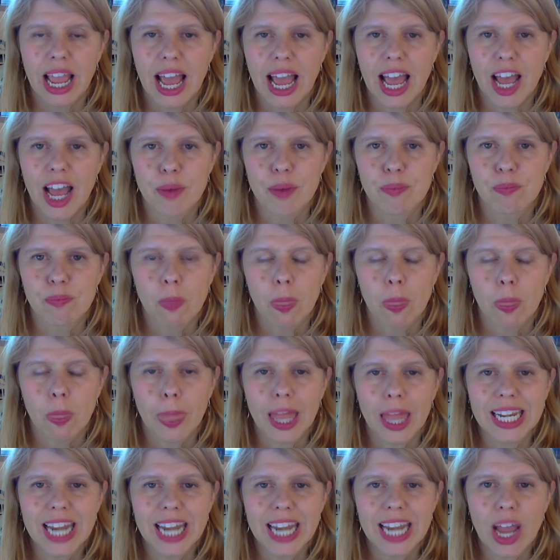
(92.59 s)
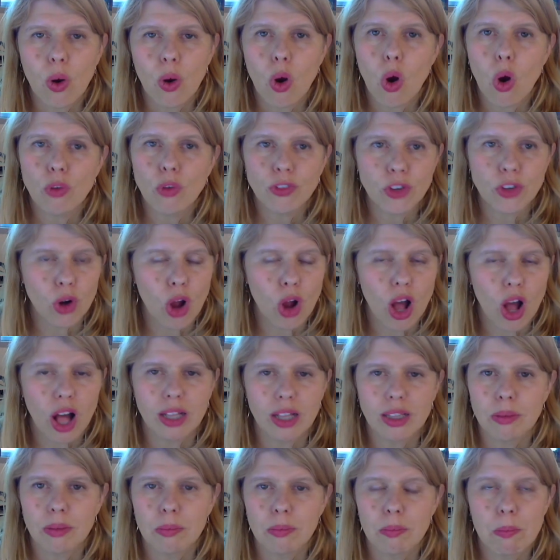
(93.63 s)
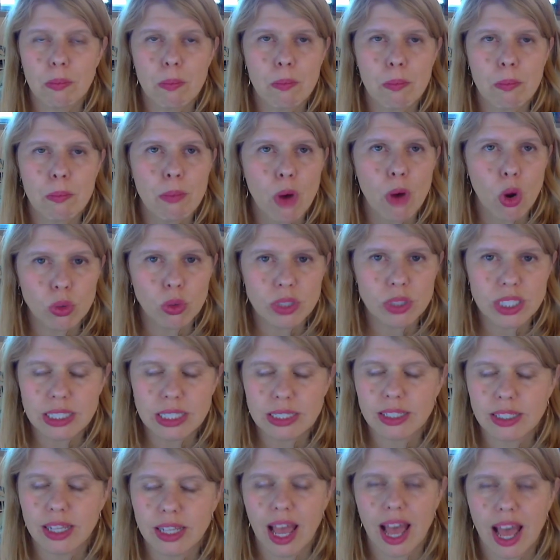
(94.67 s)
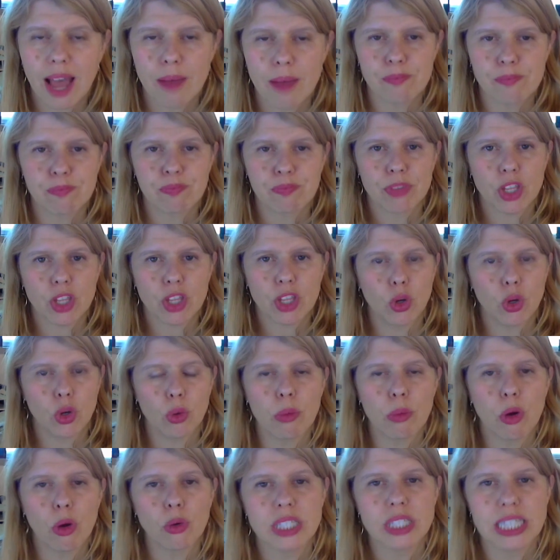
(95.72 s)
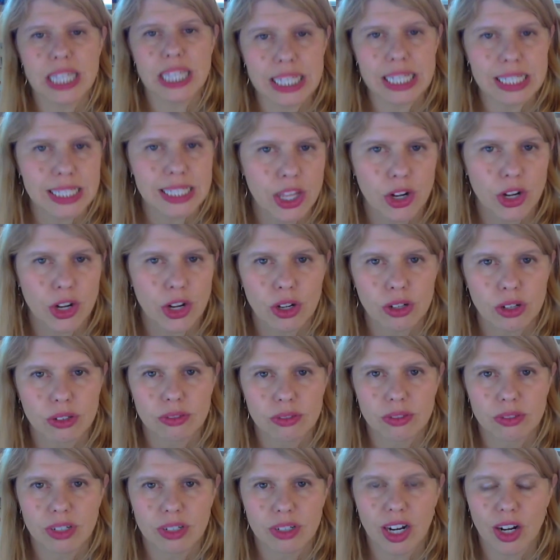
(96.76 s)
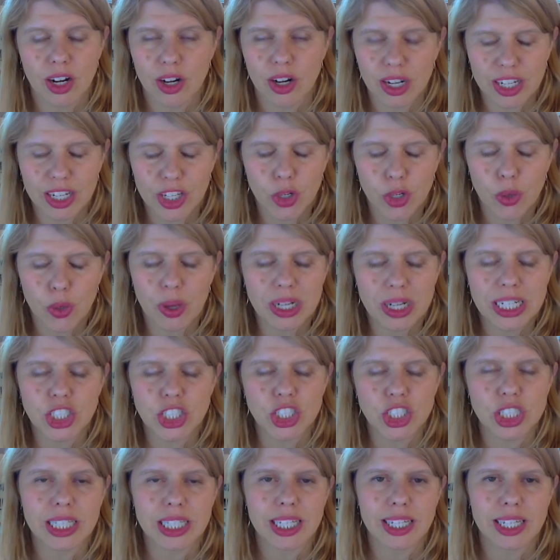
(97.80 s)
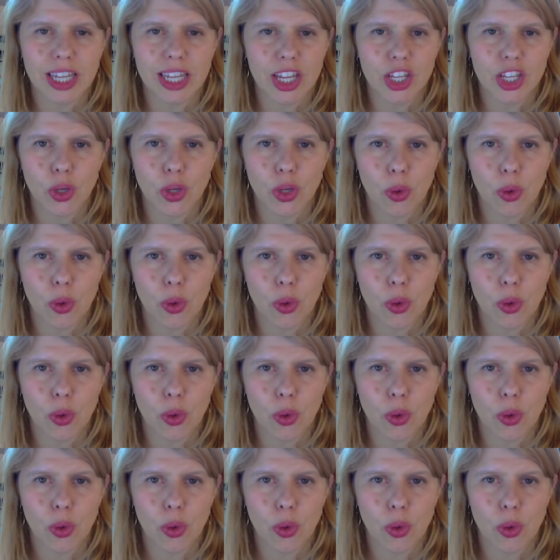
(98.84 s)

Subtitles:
Now, overall, most things that are initially